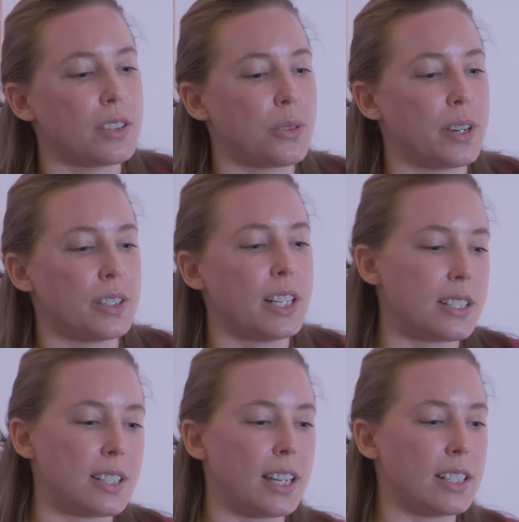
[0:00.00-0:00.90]
to our data
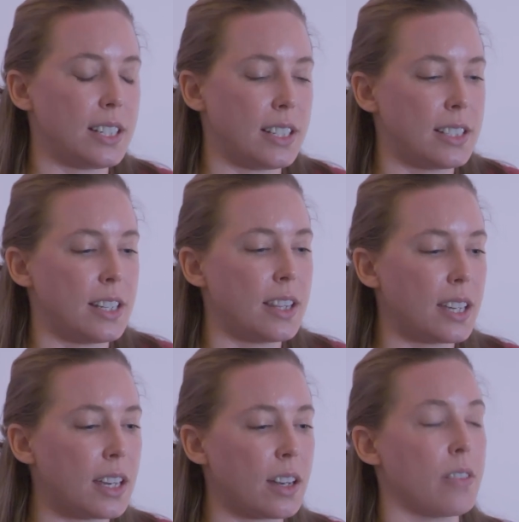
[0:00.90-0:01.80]
scientists and
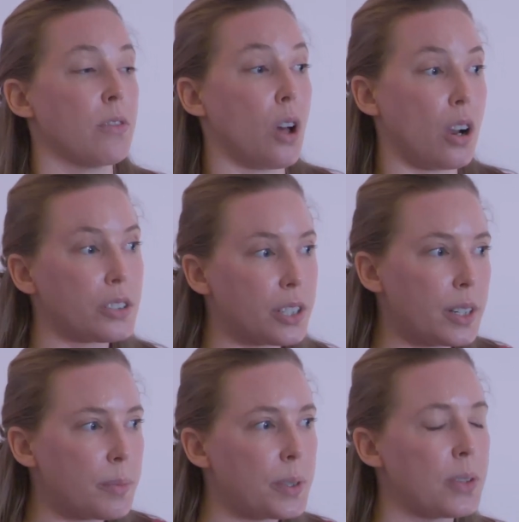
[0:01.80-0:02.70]
thinking kind of long
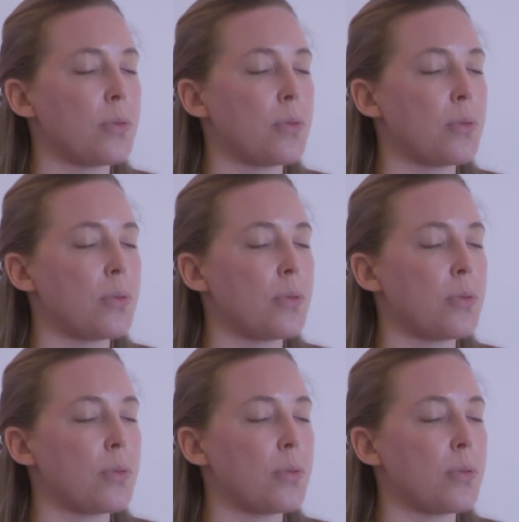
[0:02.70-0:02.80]
term,